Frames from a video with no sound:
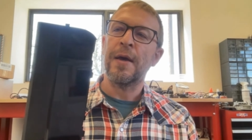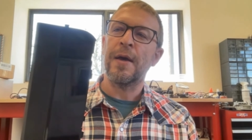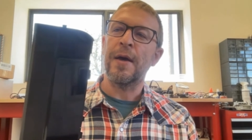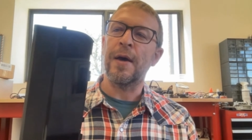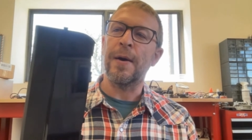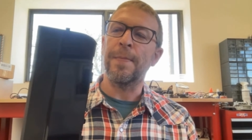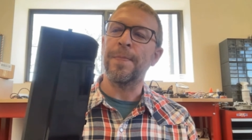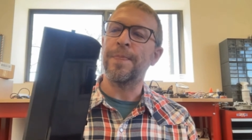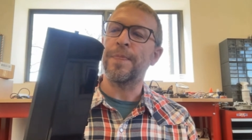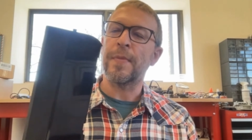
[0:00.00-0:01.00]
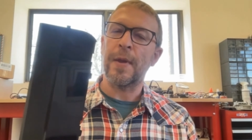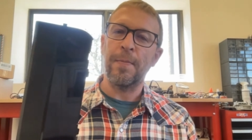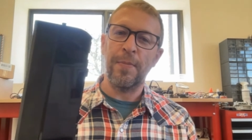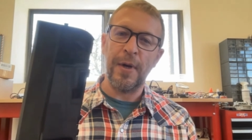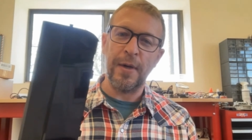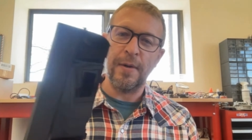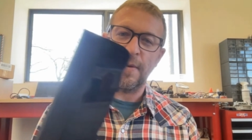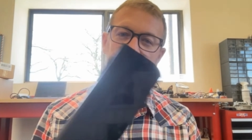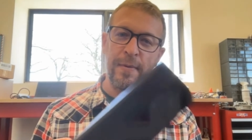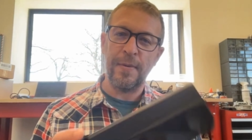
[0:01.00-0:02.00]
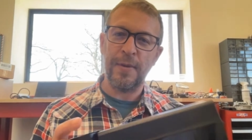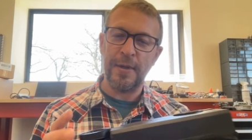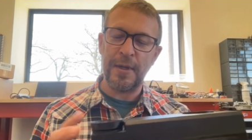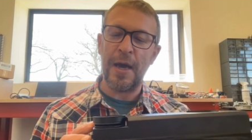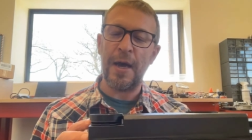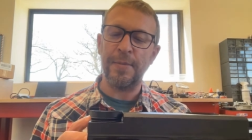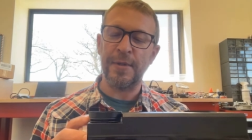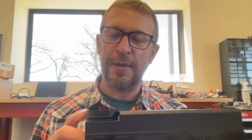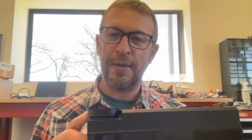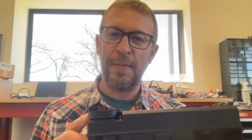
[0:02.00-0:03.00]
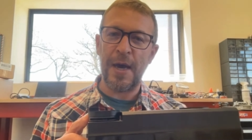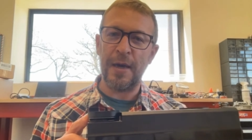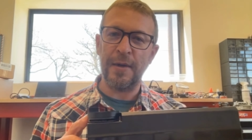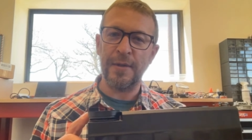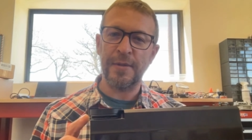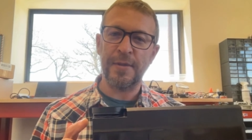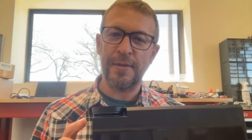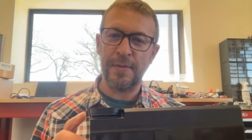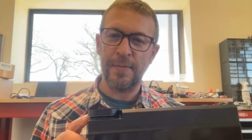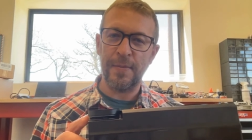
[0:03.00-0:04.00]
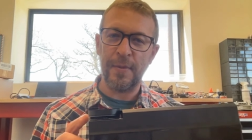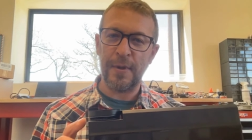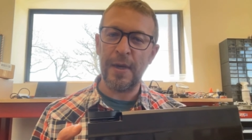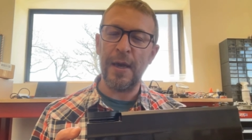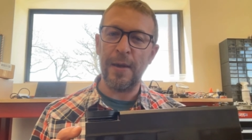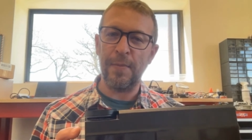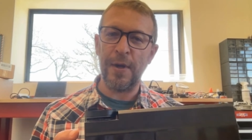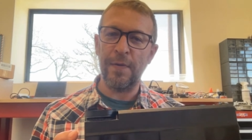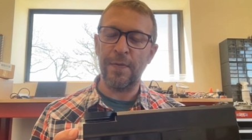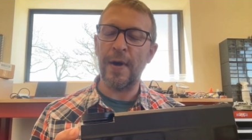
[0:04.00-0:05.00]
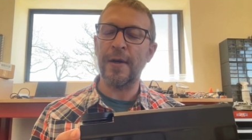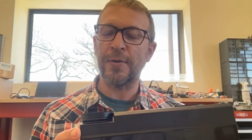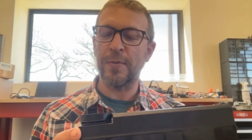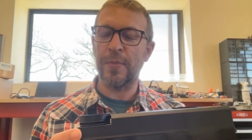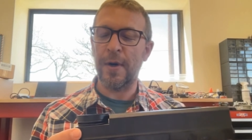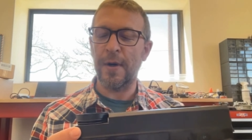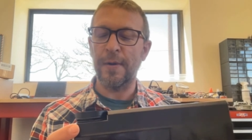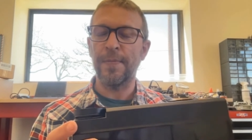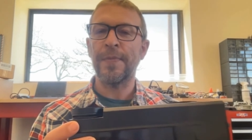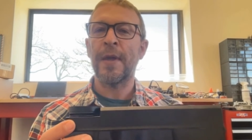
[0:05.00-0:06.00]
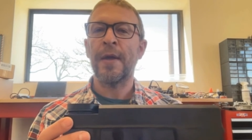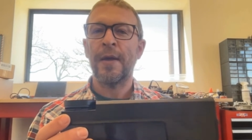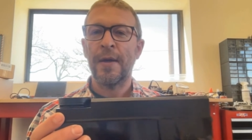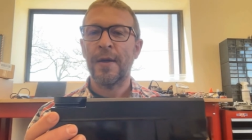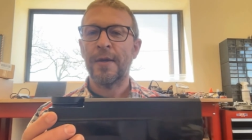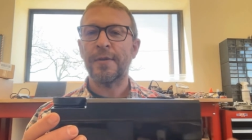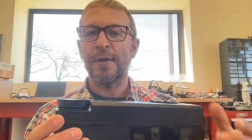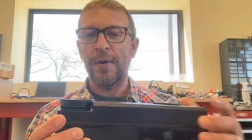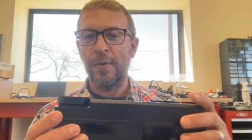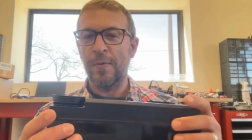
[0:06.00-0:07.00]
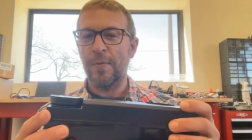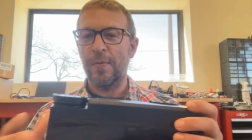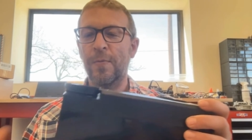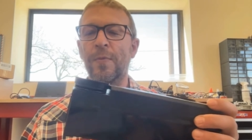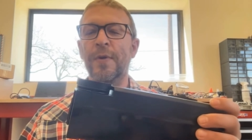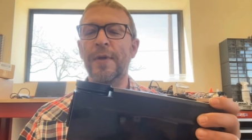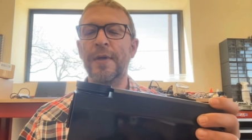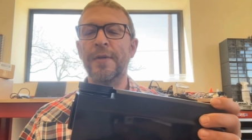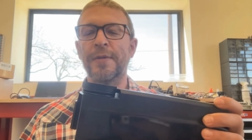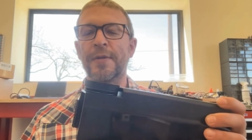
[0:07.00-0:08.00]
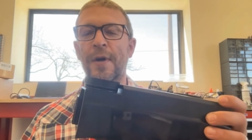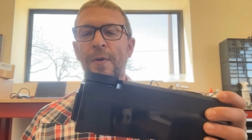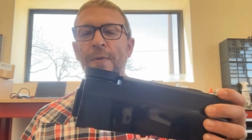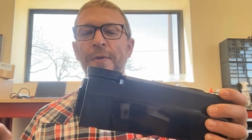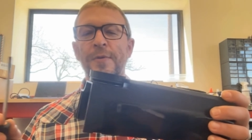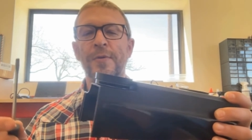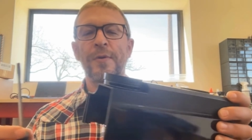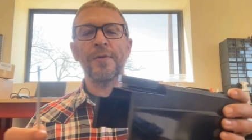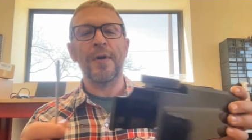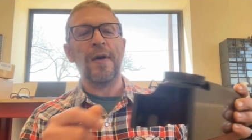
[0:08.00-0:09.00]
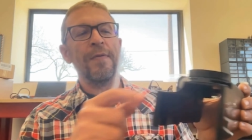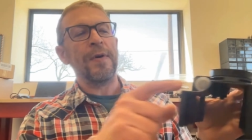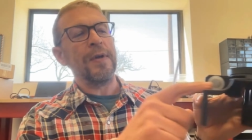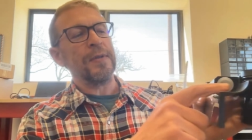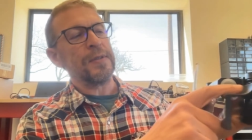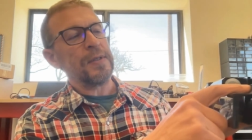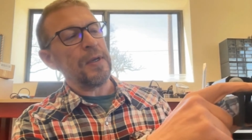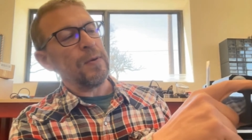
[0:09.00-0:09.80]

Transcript: But the tabs on the magnets can be a fragile part. So we'll need to start with a screwdriver. You can see